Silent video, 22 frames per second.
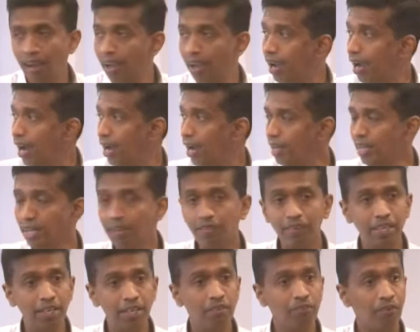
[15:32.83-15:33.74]
And
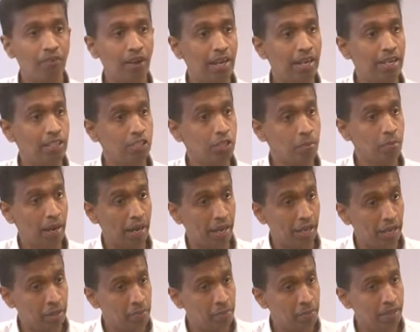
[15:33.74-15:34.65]
even in financial
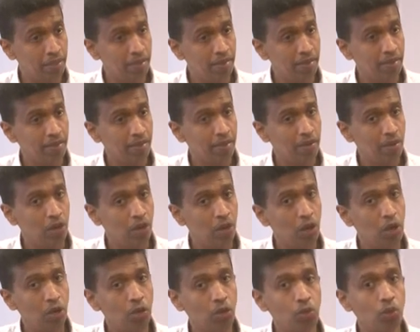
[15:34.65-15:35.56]
management,
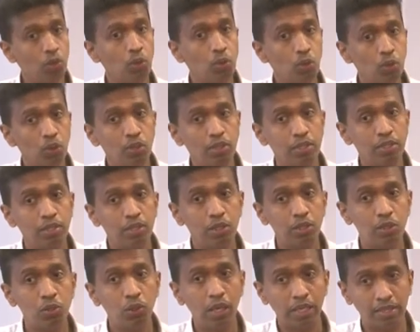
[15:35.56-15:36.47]

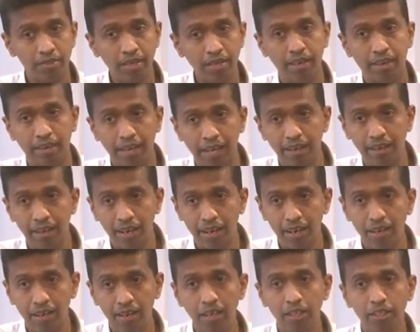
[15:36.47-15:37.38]
you extract
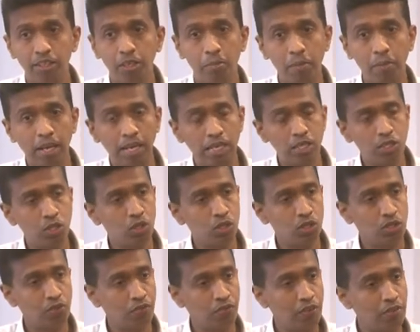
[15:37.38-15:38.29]
data. The main
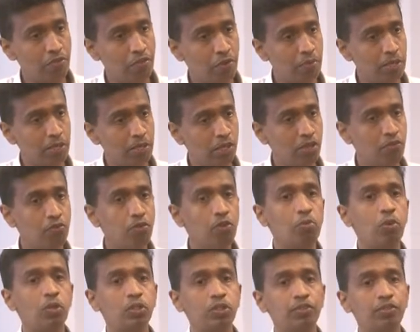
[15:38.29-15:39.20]
source of information for
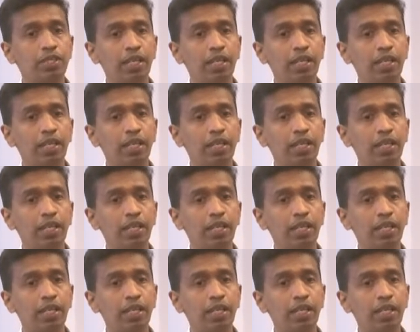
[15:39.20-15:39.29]
most of the